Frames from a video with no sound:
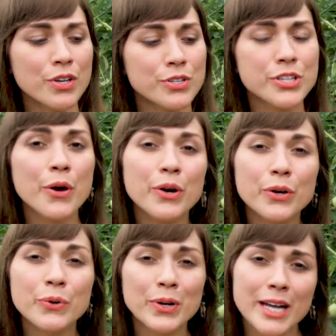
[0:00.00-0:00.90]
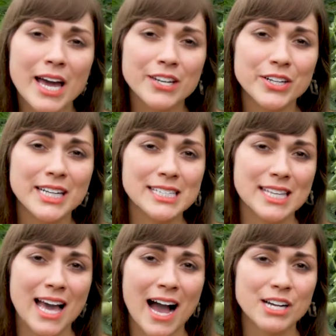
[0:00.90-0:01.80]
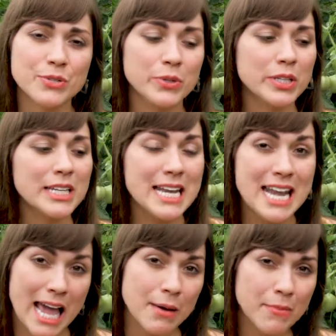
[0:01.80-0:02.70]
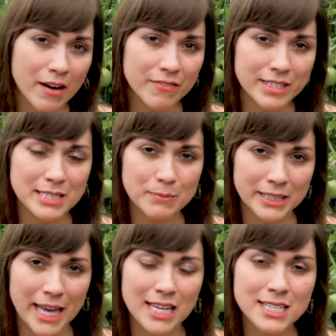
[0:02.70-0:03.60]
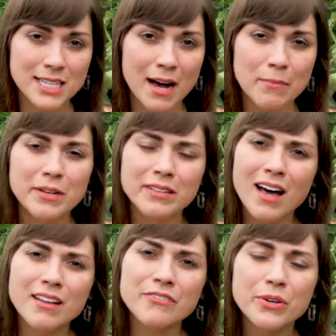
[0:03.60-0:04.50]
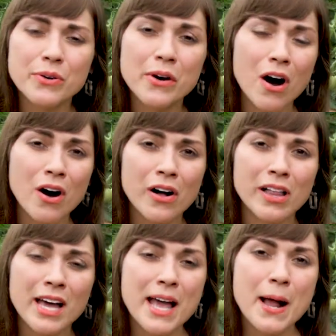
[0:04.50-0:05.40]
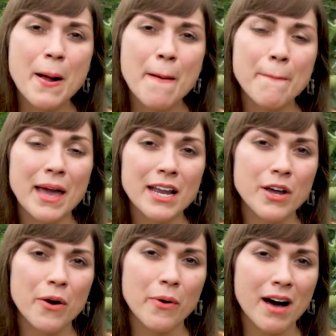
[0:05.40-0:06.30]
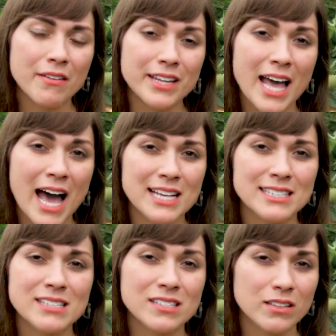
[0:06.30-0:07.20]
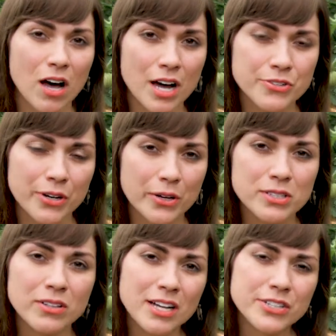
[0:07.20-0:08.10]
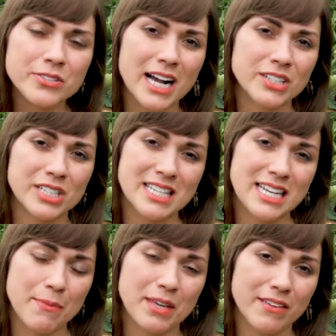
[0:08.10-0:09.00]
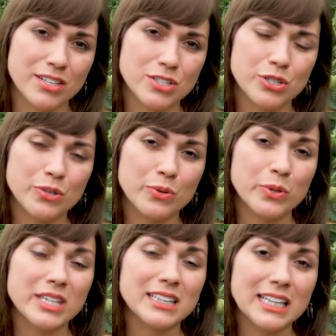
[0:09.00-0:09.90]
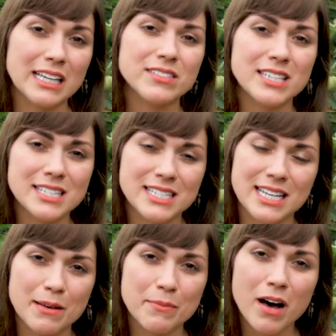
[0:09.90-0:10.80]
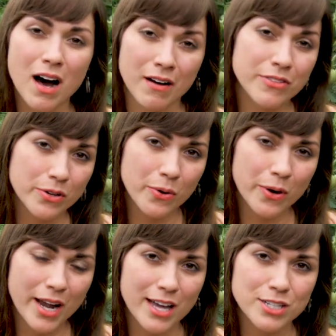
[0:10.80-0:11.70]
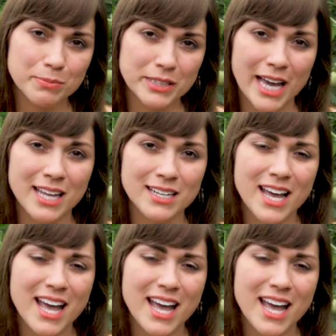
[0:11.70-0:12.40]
So coriander is the actual name of this plant, but a lot of you all may know of it as cilantro. Cilantro is actually the name given to the leaves and the stem of the coriander plant,